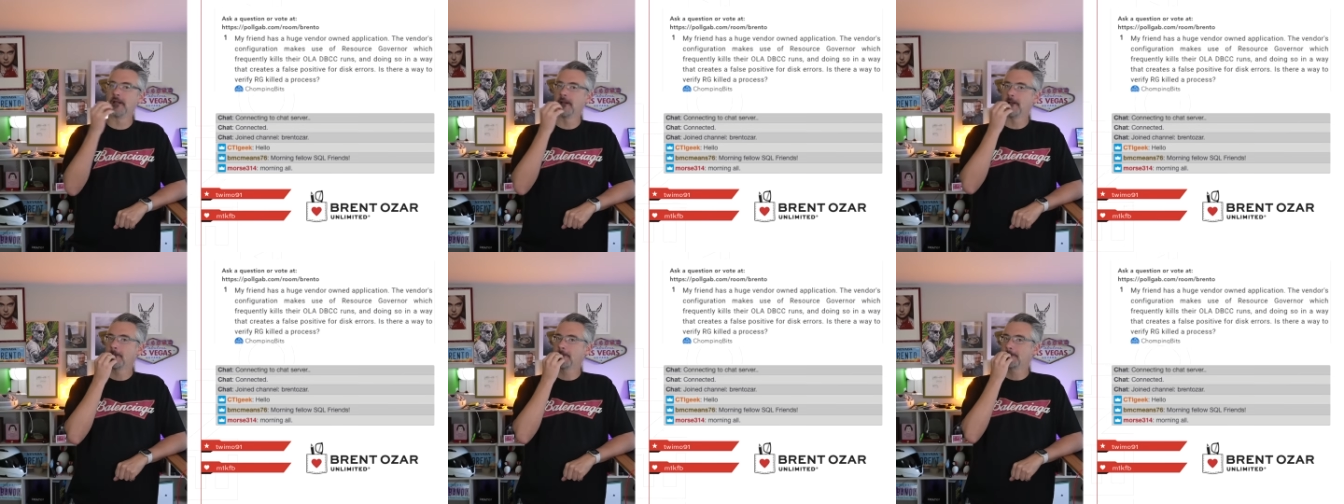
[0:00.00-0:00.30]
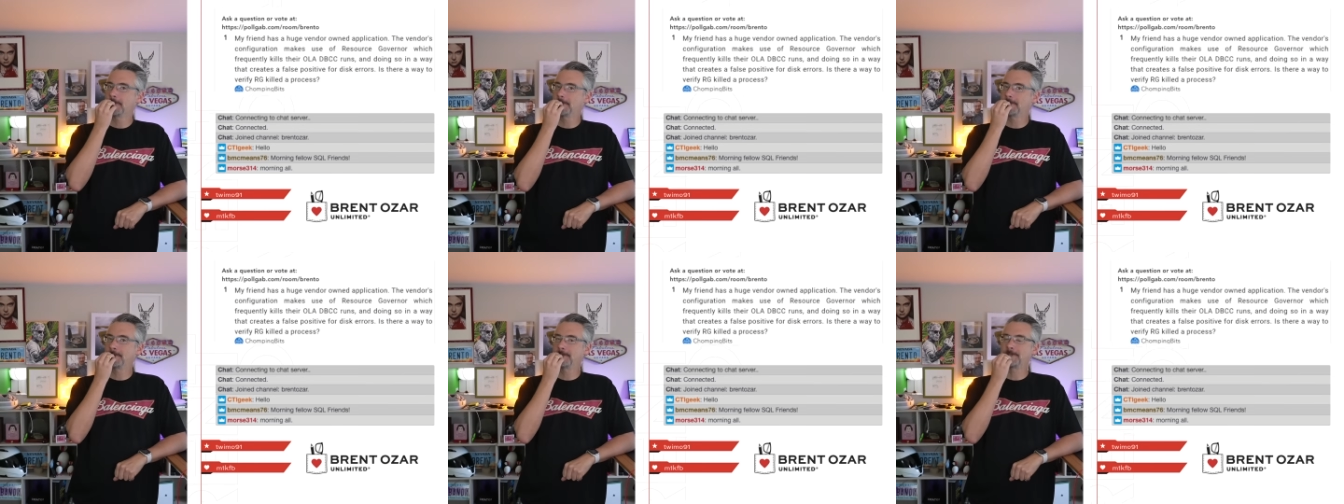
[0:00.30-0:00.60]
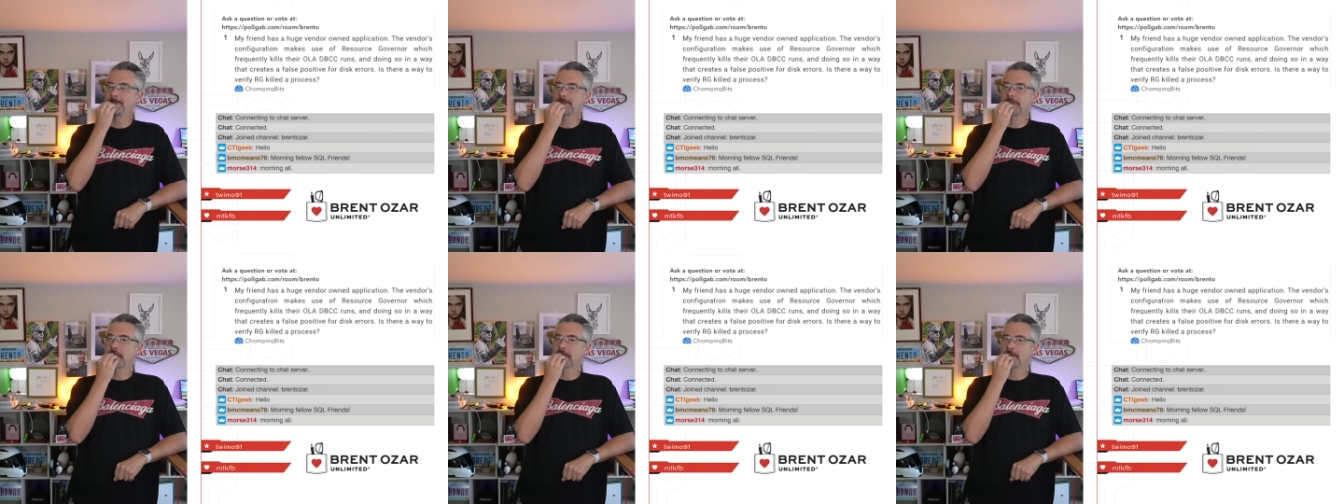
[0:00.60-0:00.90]
Mm,
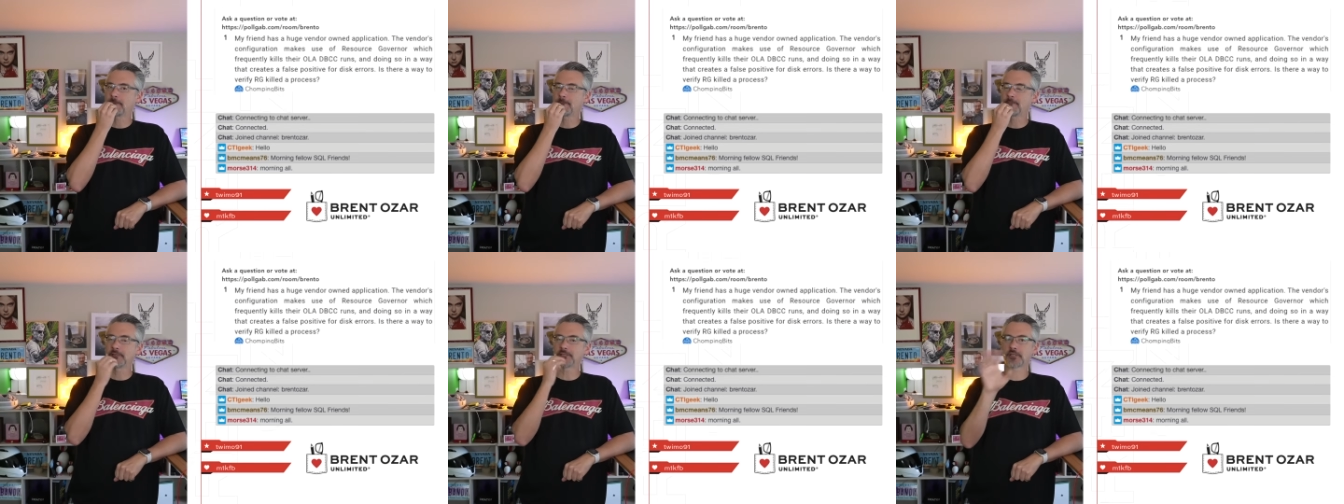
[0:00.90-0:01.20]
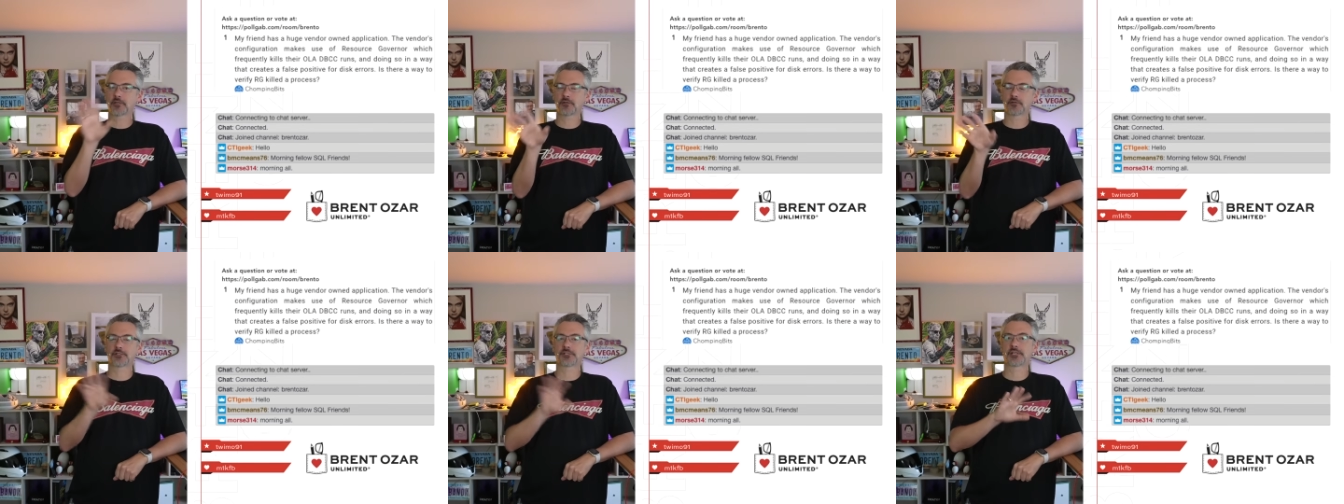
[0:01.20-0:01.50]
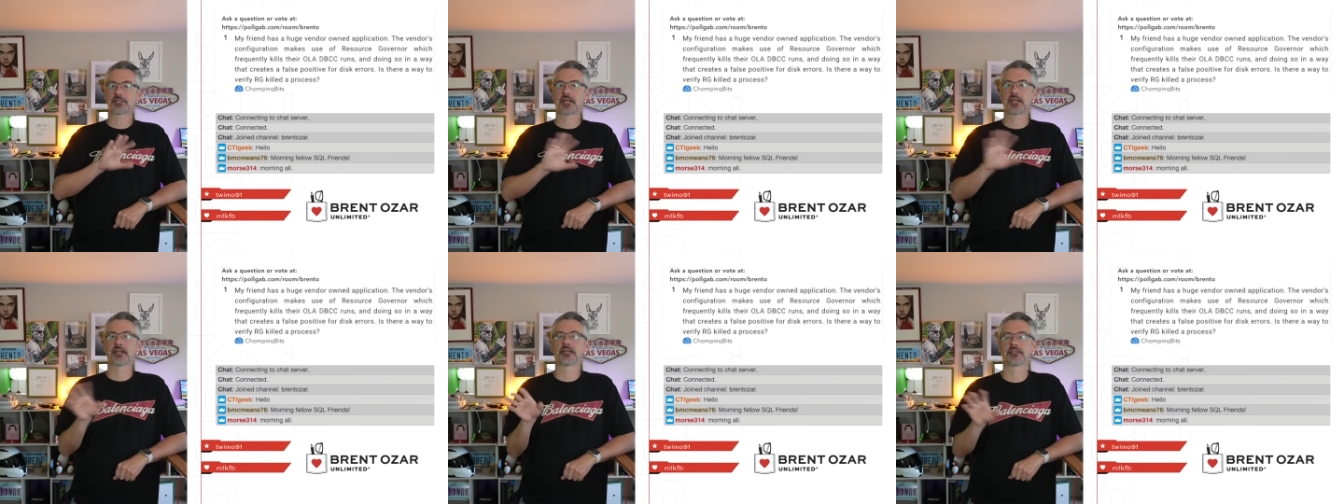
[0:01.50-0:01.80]
you're
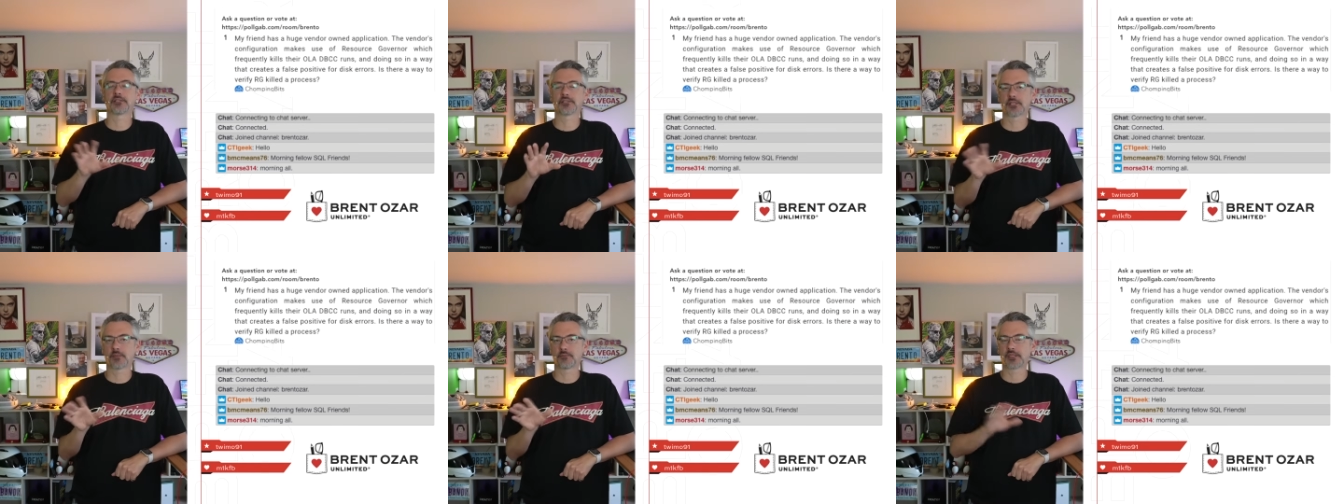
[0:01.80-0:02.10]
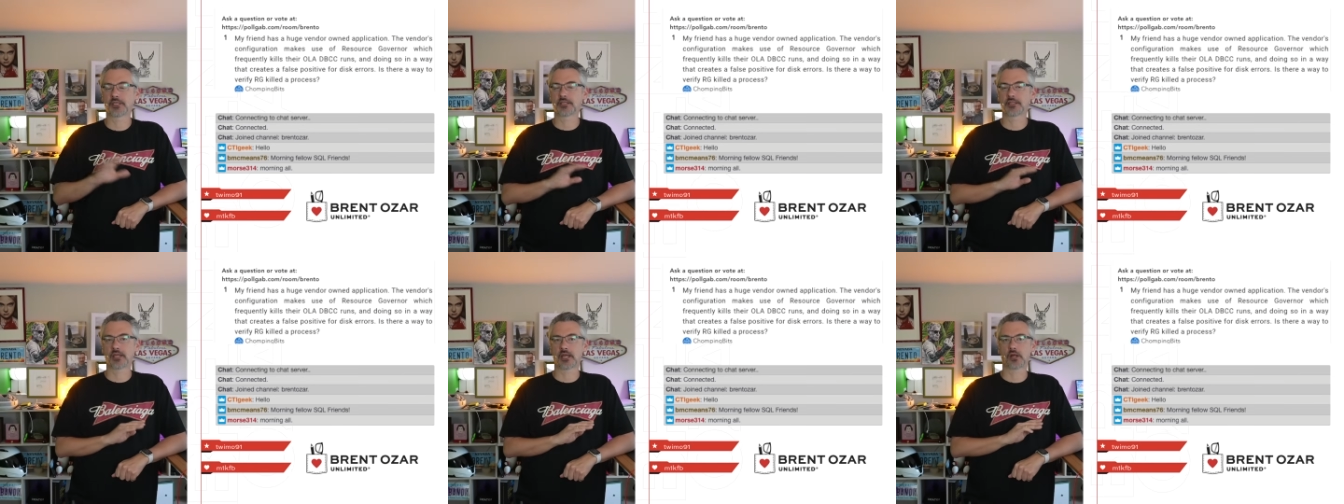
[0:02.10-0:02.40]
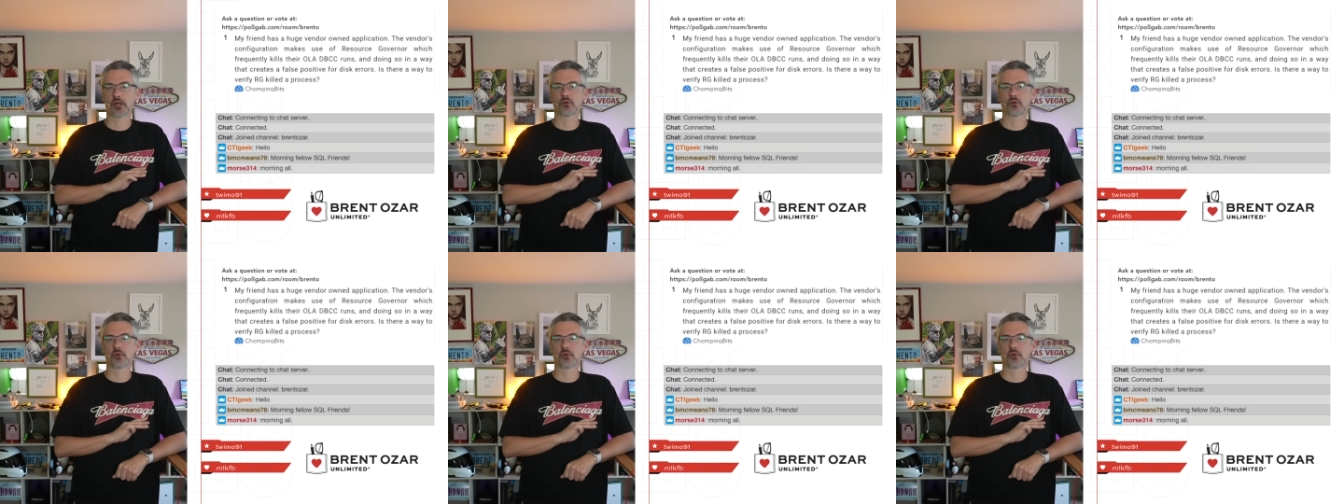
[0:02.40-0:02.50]
misunderstanding something there.